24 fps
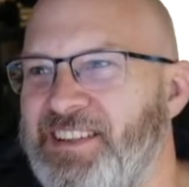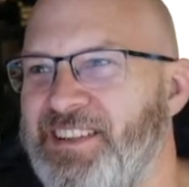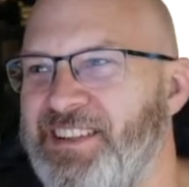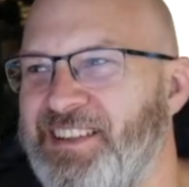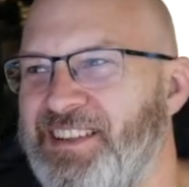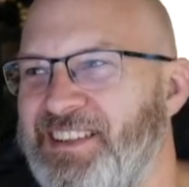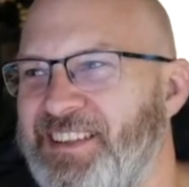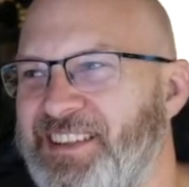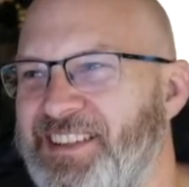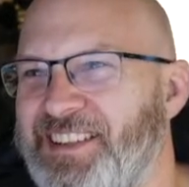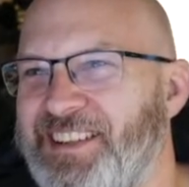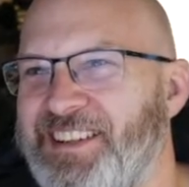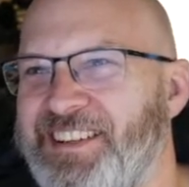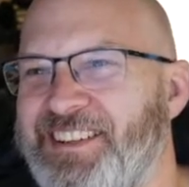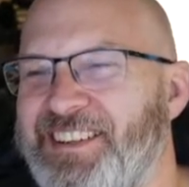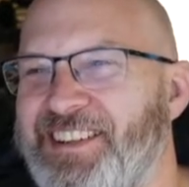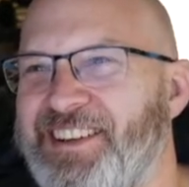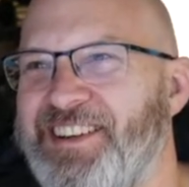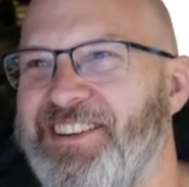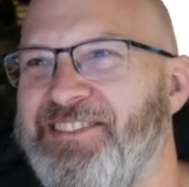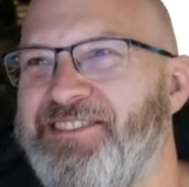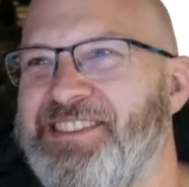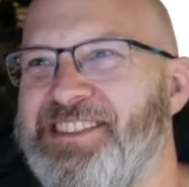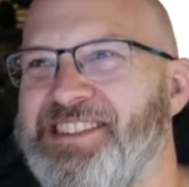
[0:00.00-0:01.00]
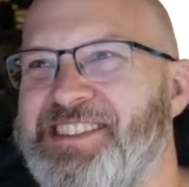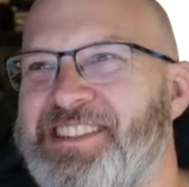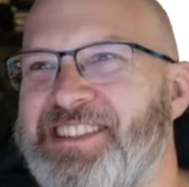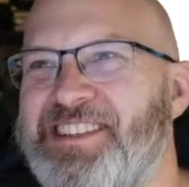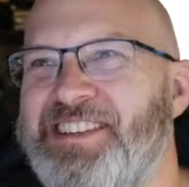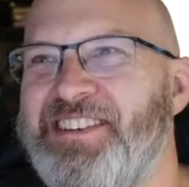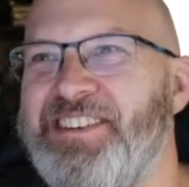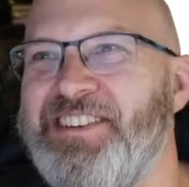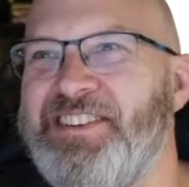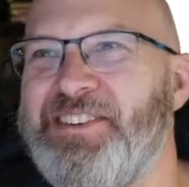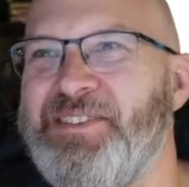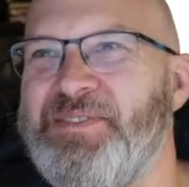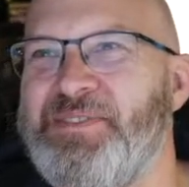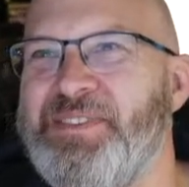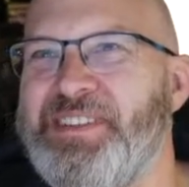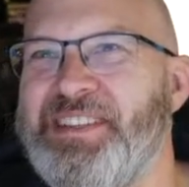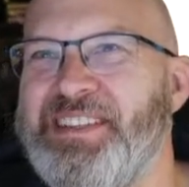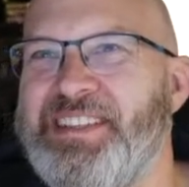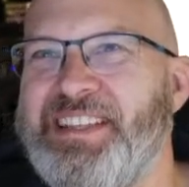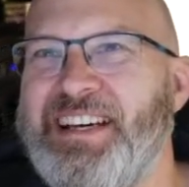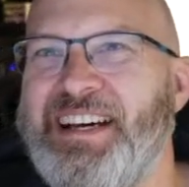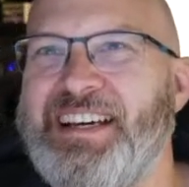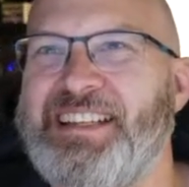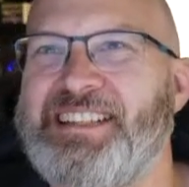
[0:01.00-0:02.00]
I don't know what's going on with
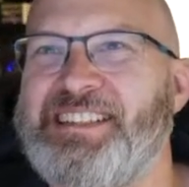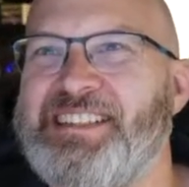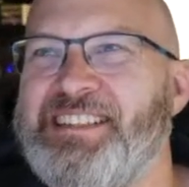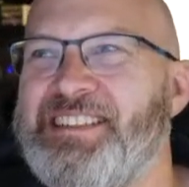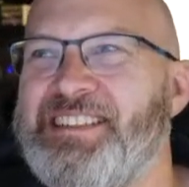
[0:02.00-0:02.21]
that.